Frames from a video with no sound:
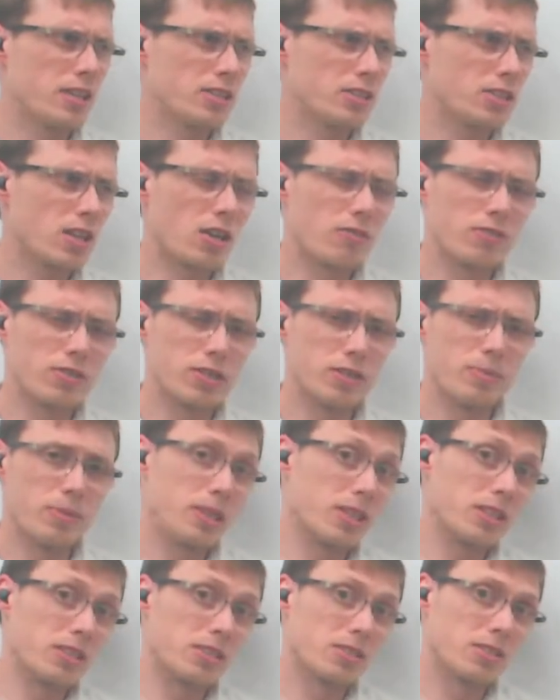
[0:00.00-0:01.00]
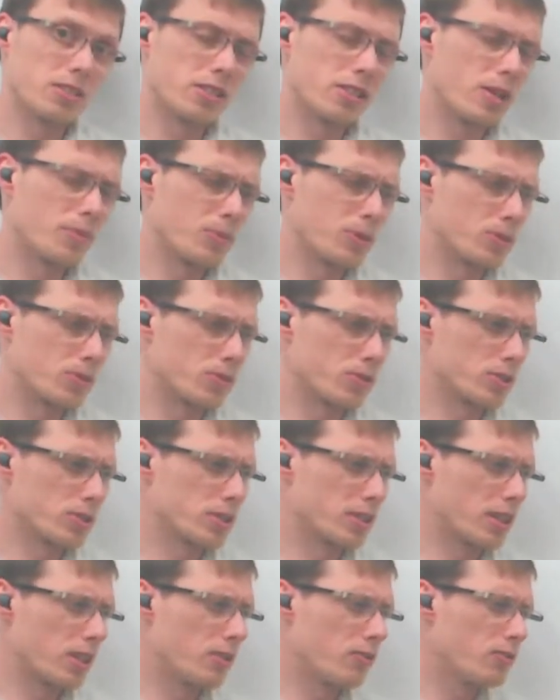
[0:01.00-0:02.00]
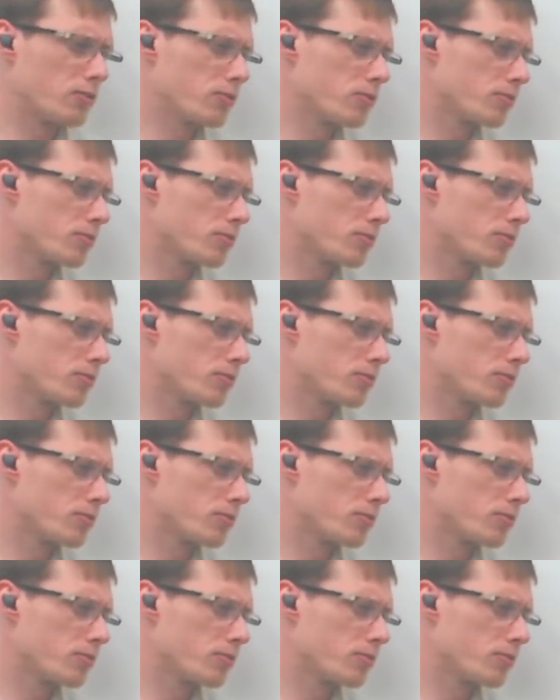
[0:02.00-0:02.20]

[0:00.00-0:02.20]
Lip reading: it's not really because of the temperature itself.